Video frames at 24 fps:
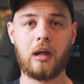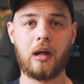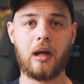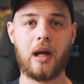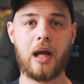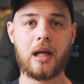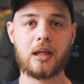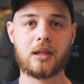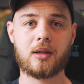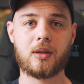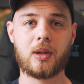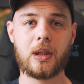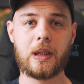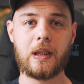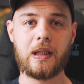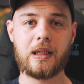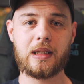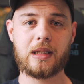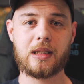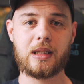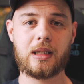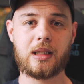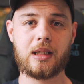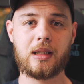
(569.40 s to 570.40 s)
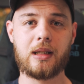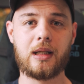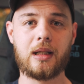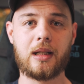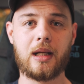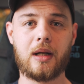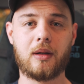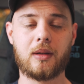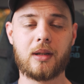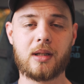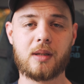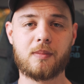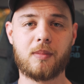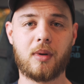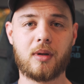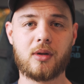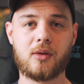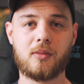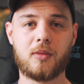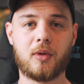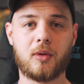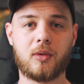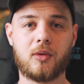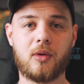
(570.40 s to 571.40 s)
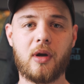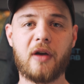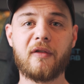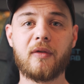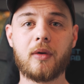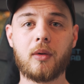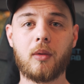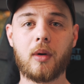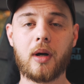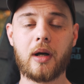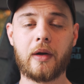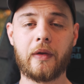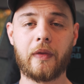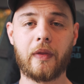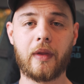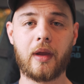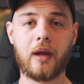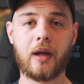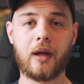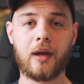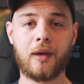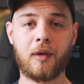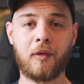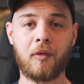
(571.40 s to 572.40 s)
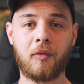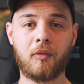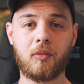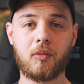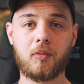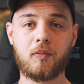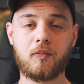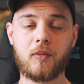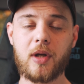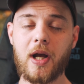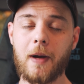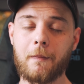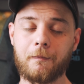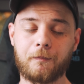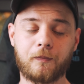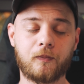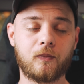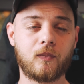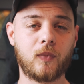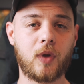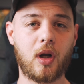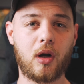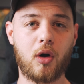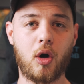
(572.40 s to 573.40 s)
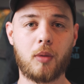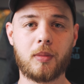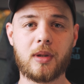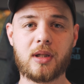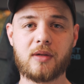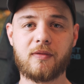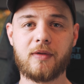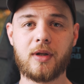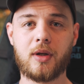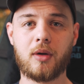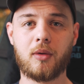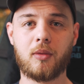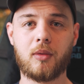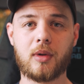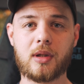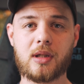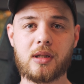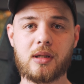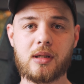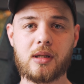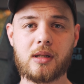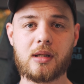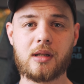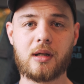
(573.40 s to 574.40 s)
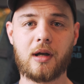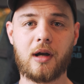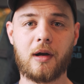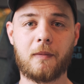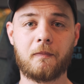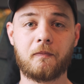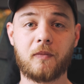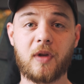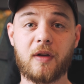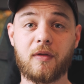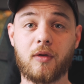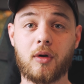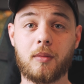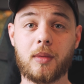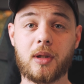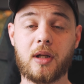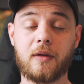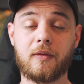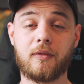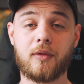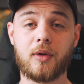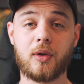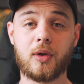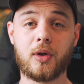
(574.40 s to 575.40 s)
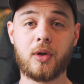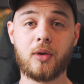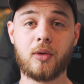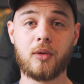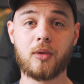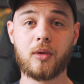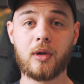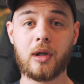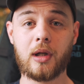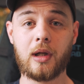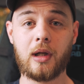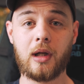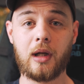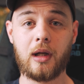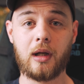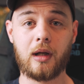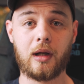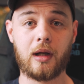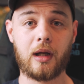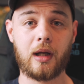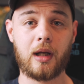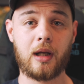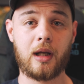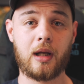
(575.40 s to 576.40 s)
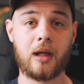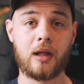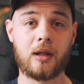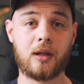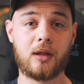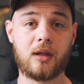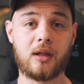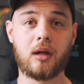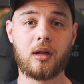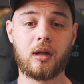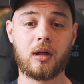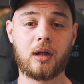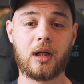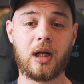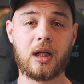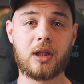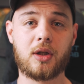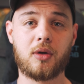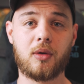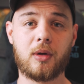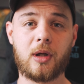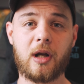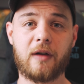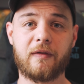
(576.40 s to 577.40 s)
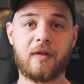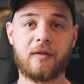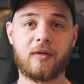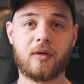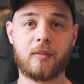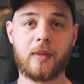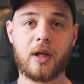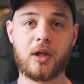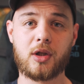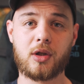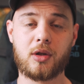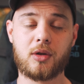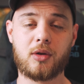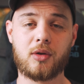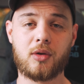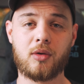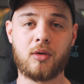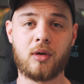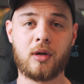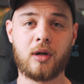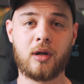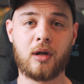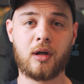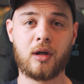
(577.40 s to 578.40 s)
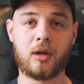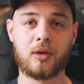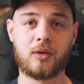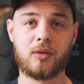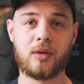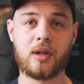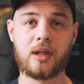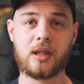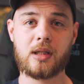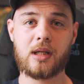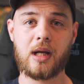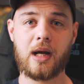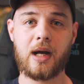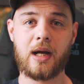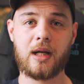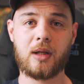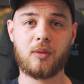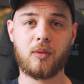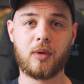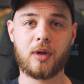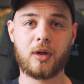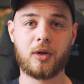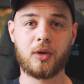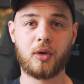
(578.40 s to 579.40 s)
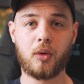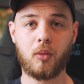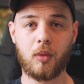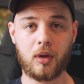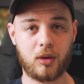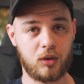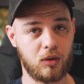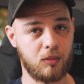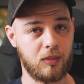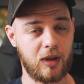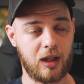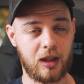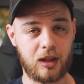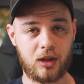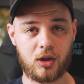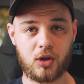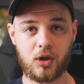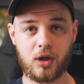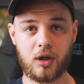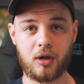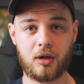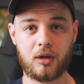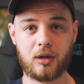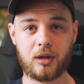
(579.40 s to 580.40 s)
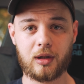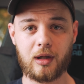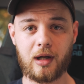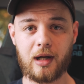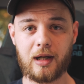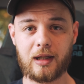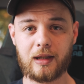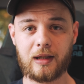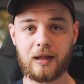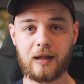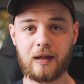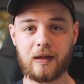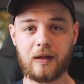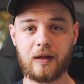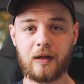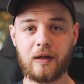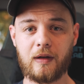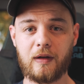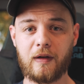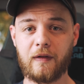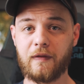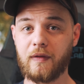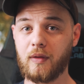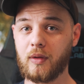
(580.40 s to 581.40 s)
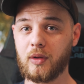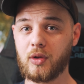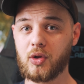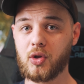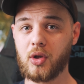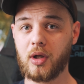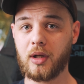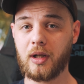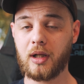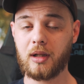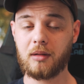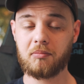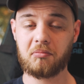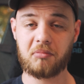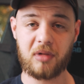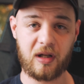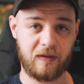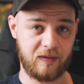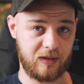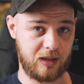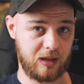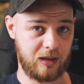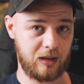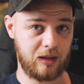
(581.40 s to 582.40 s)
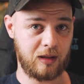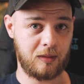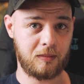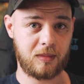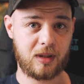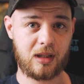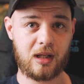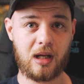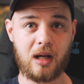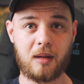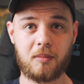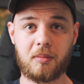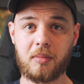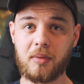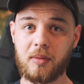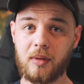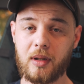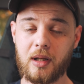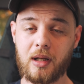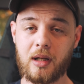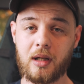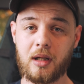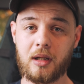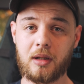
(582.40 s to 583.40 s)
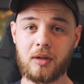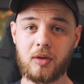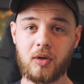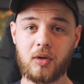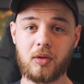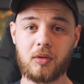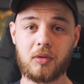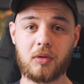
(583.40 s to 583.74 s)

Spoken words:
answer as detailed as possible to everyone. And yeah, I hope this video was informative for you and got you enough information to decide whether you want to buy this chair or not. If you enjoyed it, leave a thumbs up and